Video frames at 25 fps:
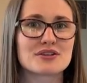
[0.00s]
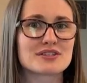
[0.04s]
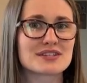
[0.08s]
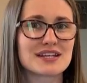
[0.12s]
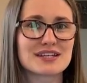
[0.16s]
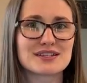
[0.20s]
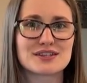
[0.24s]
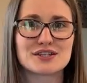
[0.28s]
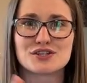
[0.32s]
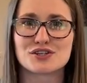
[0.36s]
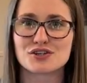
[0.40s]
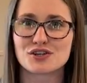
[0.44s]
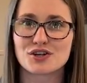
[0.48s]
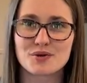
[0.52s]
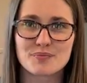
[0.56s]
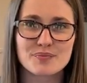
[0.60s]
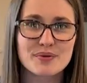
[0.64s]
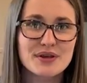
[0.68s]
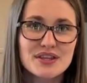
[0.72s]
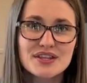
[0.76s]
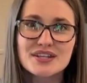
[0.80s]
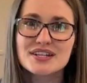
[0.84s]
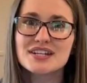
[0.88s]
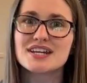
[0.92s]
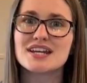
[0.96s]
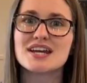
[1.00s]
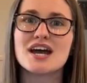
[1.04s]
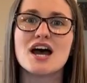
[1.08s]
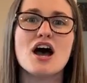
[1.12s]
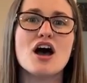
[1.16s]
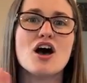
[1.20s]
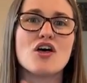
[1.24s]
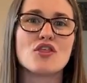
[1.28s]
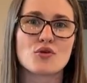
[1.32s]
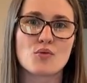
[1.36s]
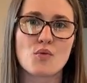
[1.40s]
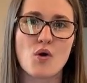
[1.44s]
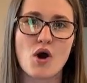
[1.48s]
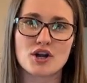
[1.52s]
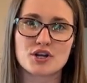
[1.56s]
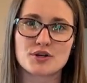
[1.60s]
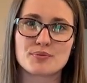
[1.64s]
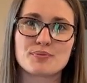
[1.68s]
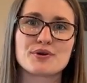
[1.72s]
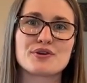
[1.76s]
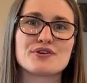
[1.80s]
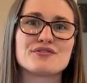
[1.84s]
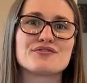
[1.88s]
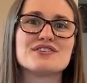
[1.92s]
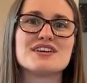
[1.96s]
like the durability, the
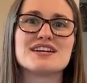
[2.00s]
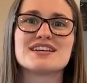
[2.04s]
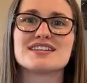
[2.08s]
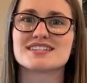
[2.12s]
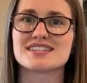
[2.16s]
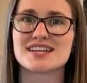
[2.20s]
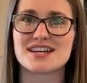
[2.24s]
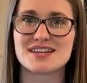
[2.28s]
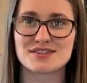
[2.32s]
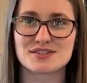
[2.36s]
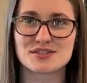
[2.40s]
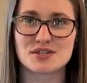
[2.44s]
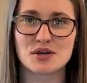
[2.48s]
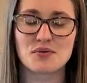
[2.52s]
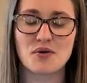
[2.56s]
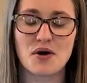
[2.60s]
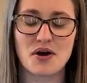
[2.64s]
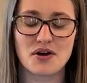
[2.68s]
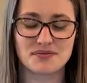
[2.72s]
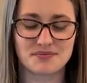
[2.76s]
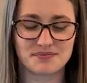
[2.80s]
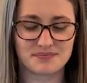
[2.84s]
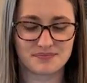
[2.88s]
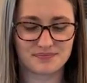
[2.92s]
waterproofness, and so on.